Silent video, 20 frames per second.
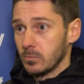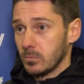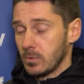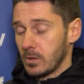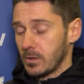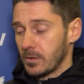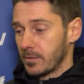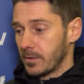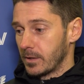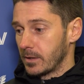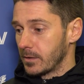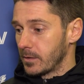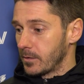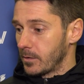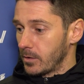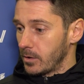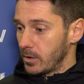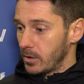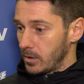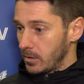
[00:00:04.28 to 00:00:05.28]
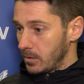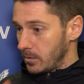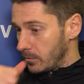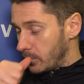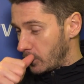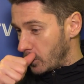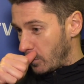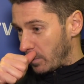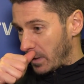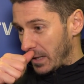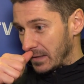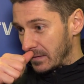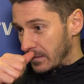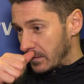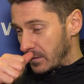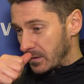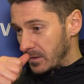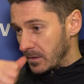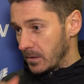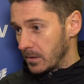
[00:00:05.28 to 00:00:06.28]
I think if you go back to
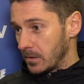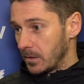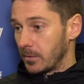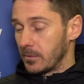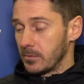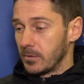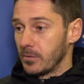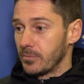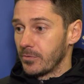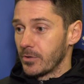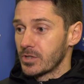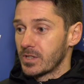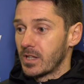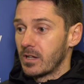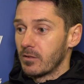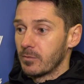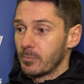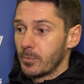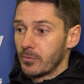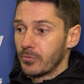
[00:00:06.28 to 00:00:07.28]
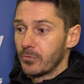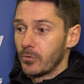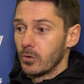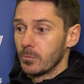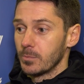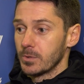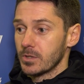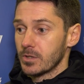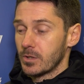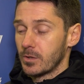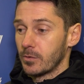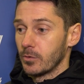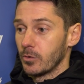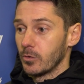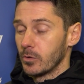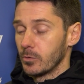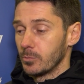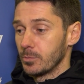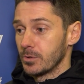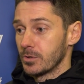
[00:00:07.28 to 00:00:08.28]
the first half performance, I
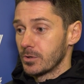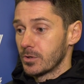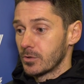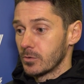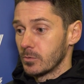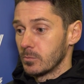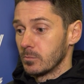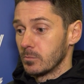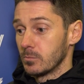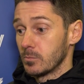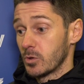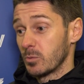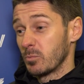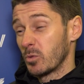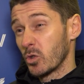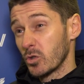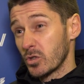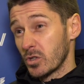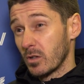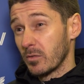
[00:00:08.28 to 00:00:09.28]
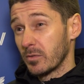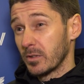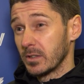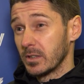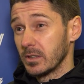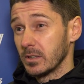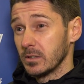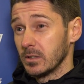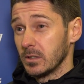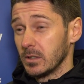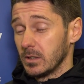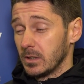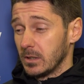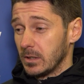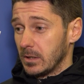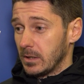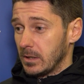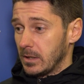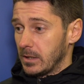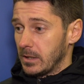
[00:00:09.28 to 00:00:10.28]
thought there was some good stuff in there.
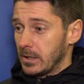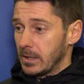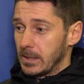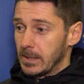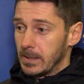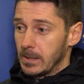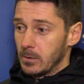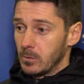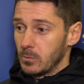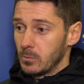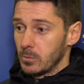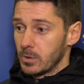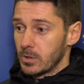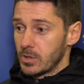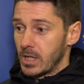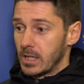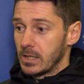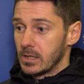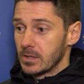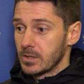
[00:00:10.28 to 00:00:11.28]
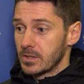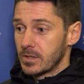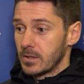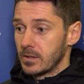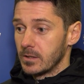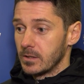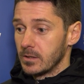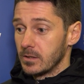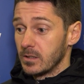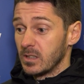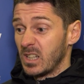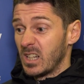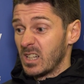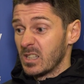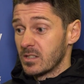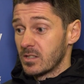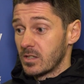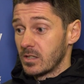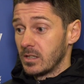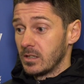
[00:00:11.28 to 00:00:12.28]
We challenged the
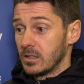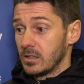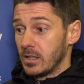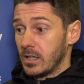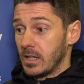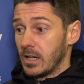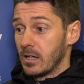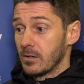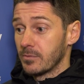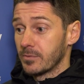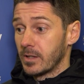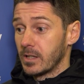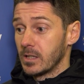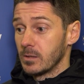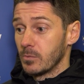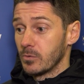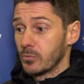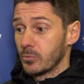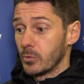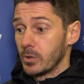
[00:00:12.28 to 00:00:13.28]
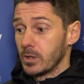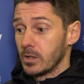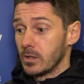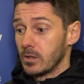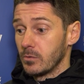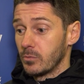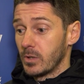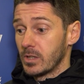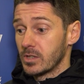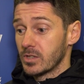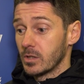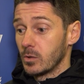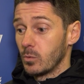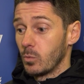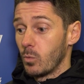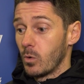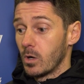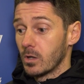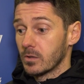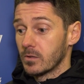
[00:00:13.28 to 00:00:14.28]
lads at half time if we actually
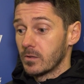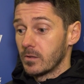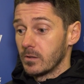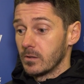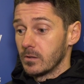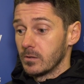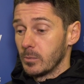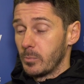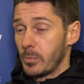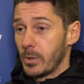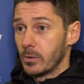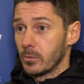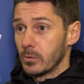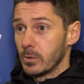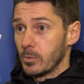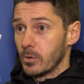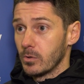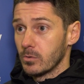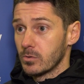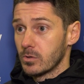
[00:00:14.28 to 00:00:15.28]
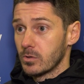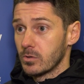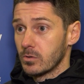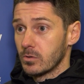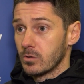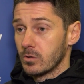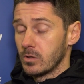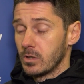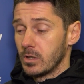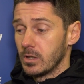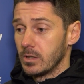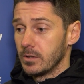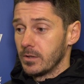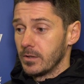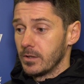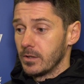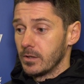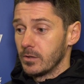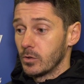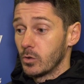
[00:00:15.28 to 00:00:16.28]
worked the penalty box and
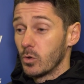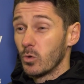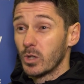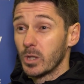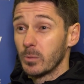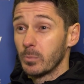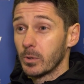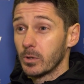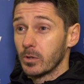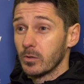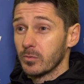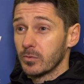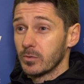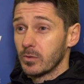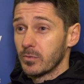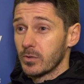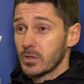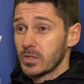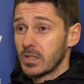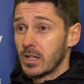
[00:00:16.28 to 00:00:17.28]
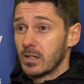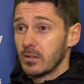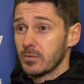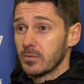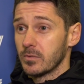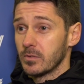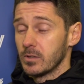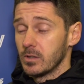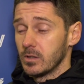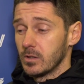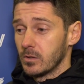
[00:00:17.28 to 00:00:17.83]
the goalkeeper enough in the first half.